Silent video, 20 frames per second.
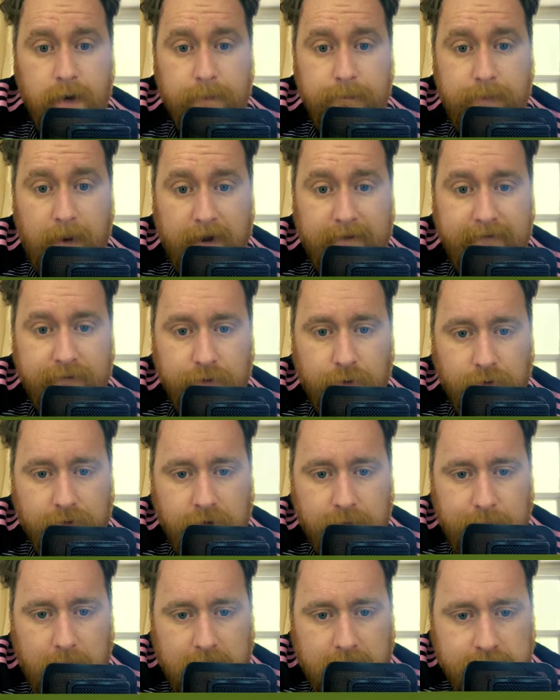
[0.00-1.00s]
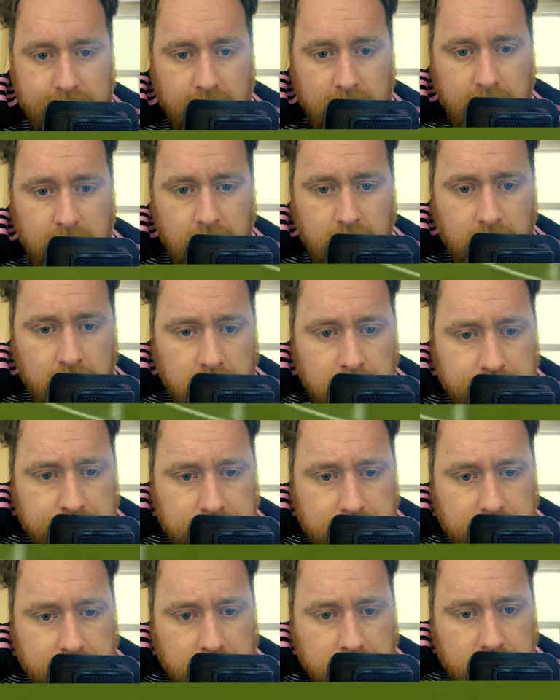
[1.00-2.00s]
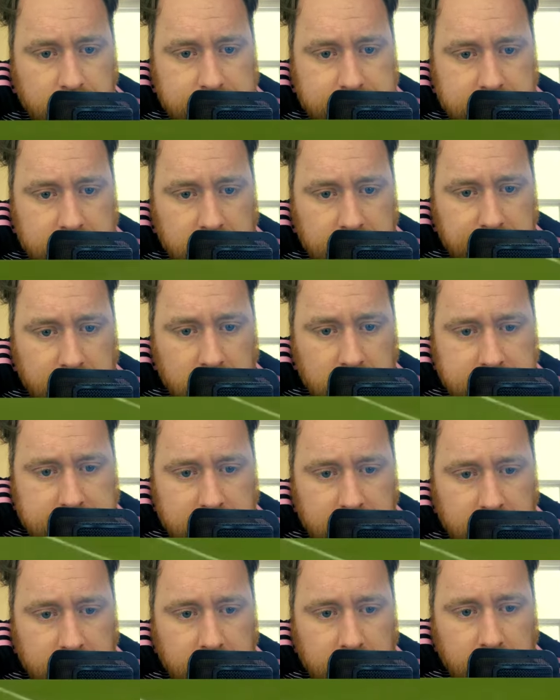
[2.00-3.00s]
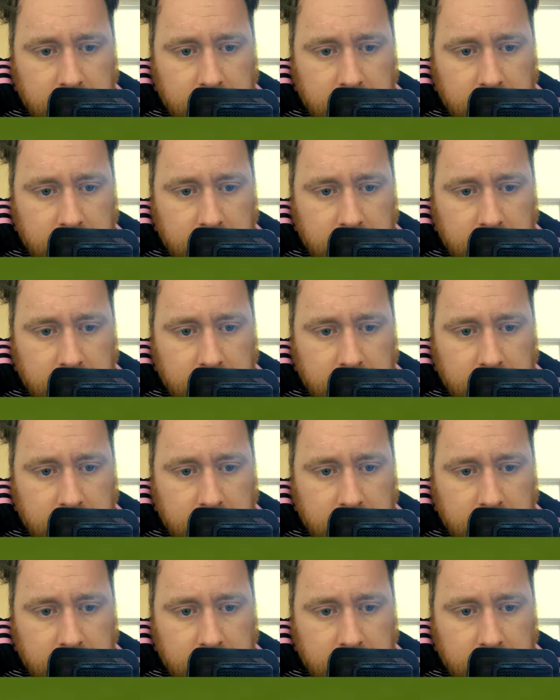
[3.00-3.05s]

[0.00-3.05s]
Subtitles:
baffled off the back of that. Is it Christian Pulisic?